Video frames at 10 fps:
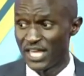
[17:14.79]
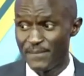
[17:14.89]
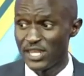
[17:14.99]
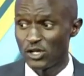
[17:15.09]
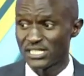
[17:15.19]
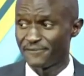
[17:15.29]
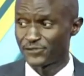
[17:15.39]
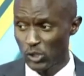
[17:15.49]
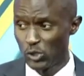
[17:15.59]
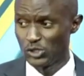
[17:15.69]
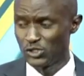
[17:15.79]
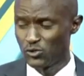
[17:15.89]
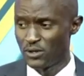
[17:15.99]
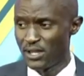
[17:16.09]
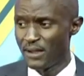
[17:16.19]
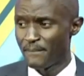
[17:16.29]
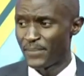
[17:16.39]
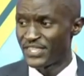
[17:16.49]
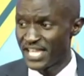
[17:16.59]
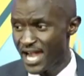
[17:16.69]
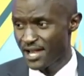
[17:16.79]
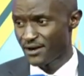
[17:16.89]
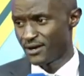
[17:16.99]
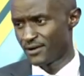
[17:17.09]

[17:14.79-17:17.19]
They may not have told you, but they are.